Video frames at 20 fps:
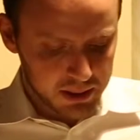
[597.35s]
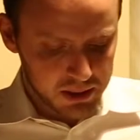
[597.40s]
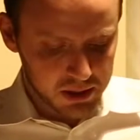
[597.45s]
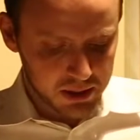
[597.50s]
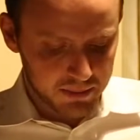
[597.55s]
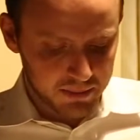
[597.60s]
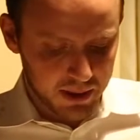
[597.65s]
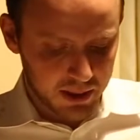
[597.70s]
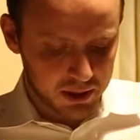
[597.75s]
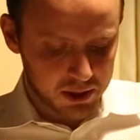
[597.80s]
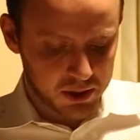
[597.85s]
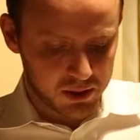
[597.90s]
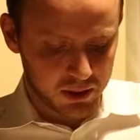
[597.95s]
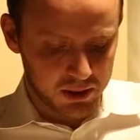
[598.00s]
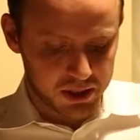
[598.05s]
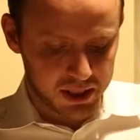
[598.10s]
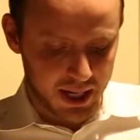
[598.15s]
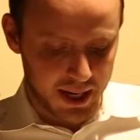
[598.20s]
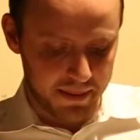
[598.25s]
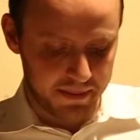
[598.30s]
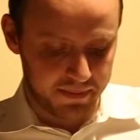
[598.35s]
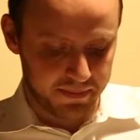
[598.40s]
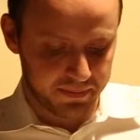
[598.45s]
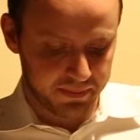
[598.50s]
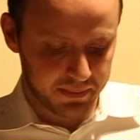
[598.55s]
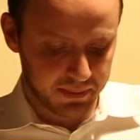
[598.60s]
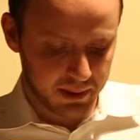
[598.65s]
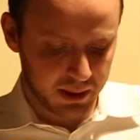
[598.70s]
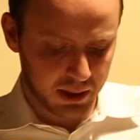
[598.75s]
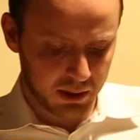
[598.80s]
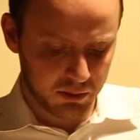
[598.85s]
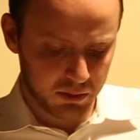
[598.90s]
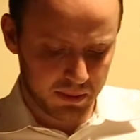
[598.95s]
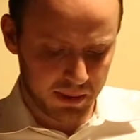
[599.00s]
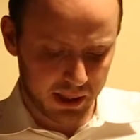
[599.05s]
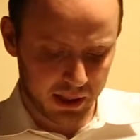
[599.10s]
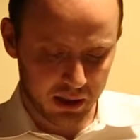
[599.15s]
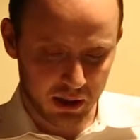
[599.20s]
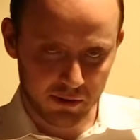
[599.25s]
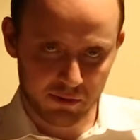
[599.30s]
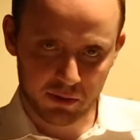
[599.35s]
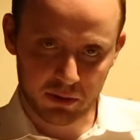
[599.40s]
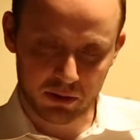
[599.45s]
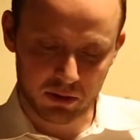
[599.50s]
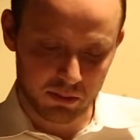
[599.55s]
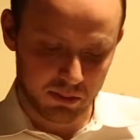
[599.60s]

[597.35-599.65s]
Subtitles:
Some things took time. He would be careful